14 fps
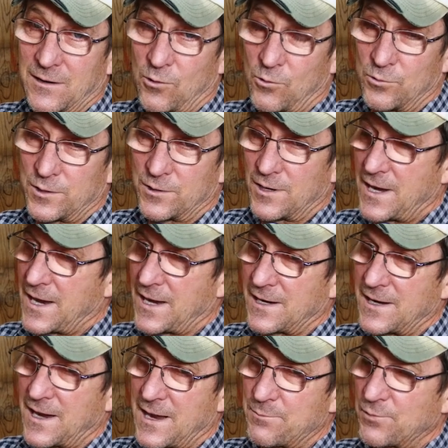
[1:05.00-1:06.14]
owner
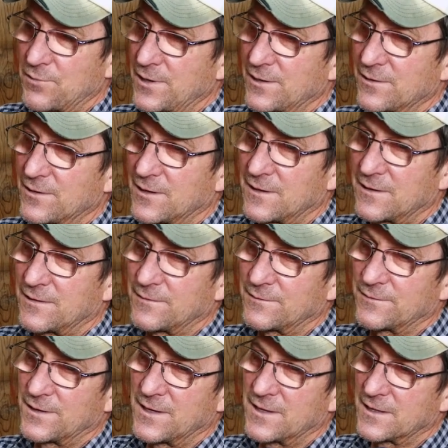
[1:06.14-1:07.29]
and operator
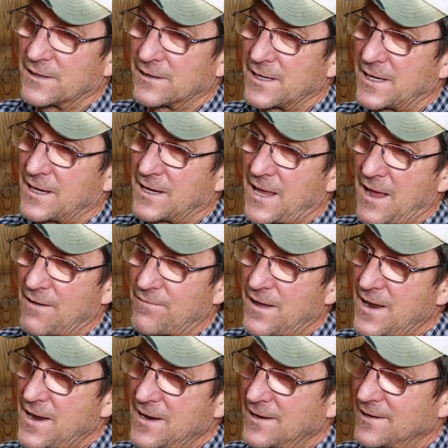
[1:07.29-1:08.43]
of Lincoln
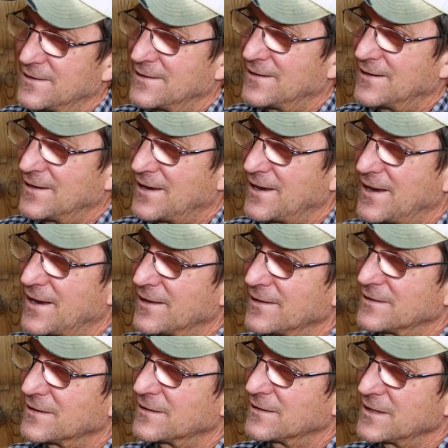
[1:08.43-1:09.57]
Cafe
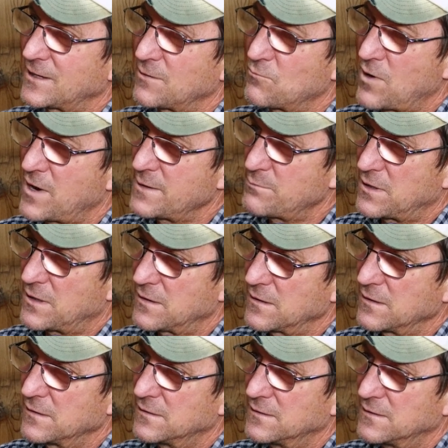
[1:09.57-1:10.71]
and the Lincoln Wine
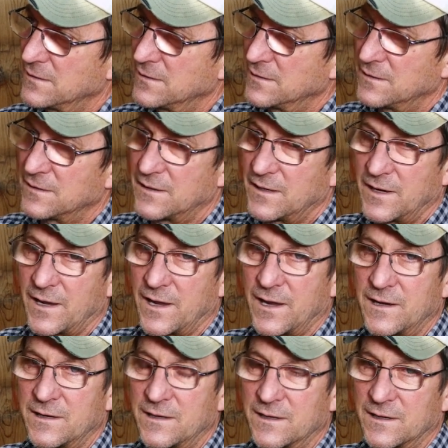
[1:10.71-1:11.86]
Bar,
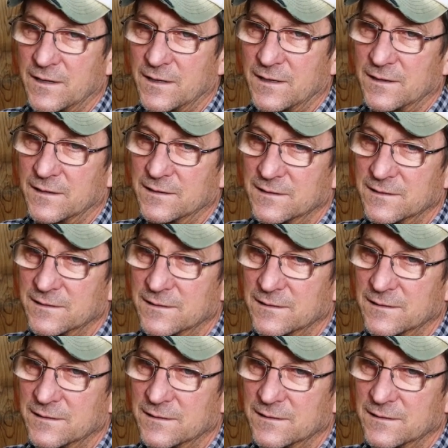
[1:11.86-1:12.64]
and uh, not